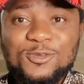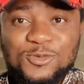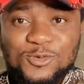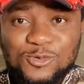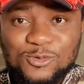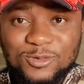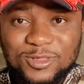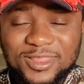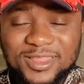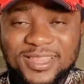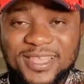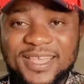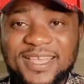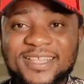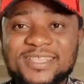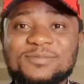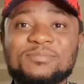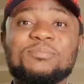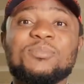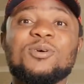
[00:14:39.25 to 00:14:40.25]
to
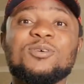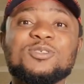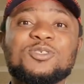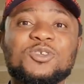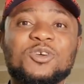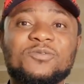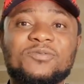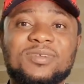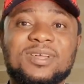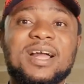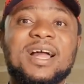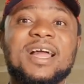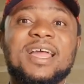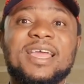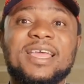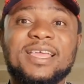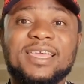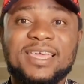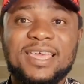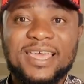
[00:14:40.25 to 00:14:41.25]
date bunch of
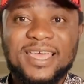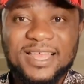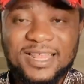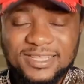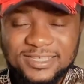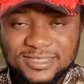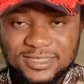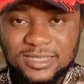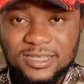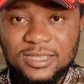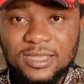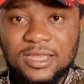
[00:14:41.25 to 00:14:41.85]
guys, girls.